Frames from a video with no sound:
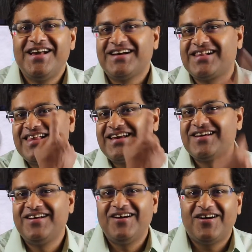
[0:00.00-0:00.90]

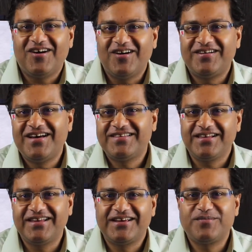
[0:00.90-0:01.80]
click on the
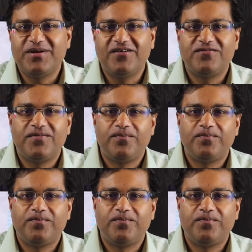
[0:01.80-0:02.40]
link above.